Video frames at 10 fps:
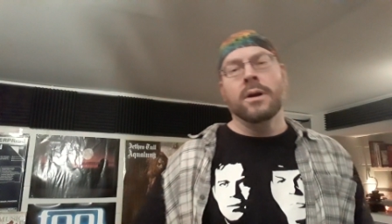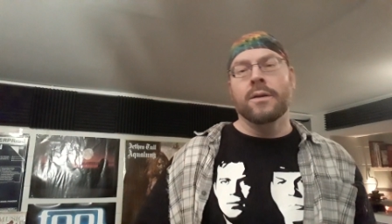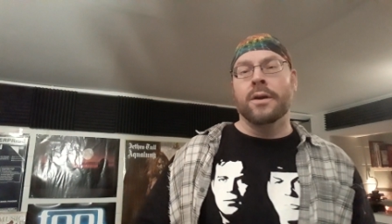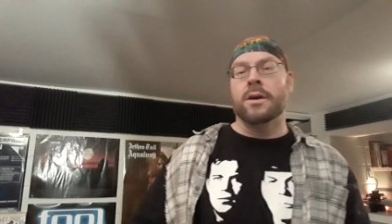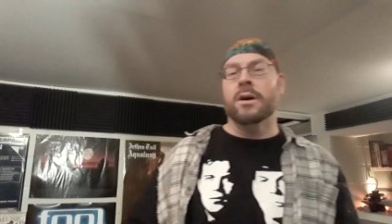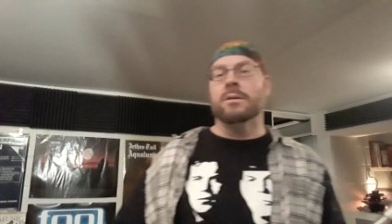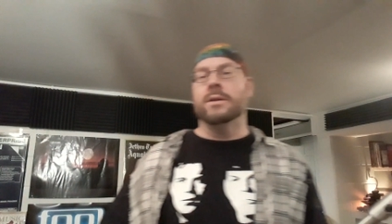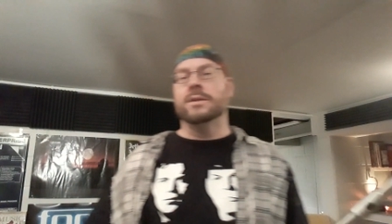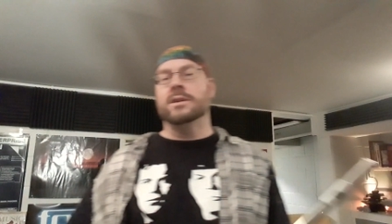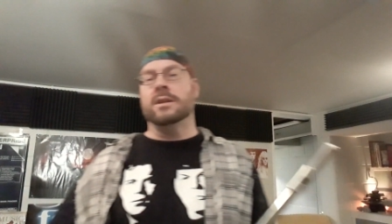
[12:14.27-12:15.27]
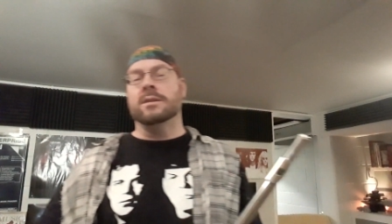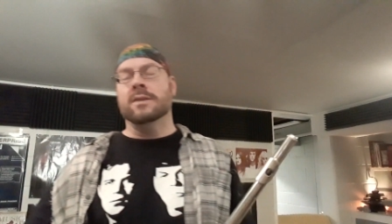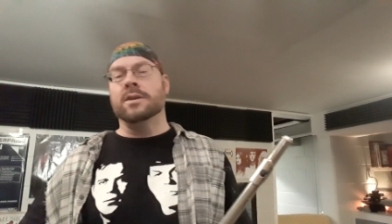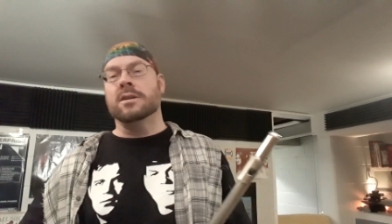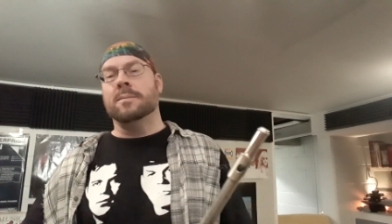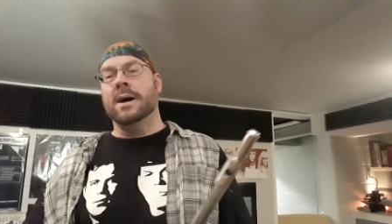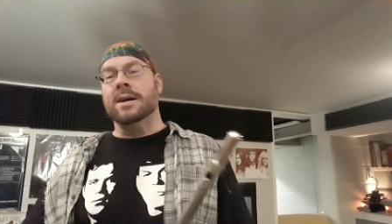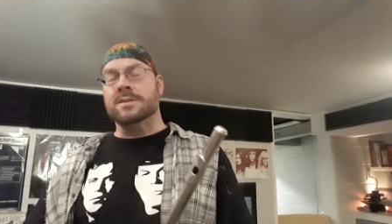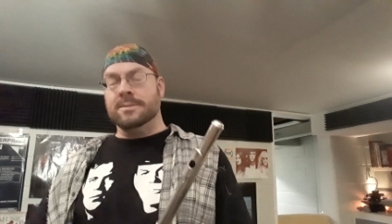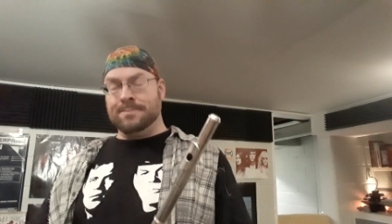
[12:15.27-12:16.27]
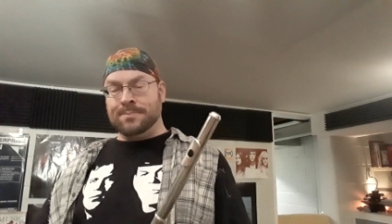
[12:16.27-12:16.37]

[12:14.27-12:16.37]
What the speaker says: There you go. That's it. Living in the past.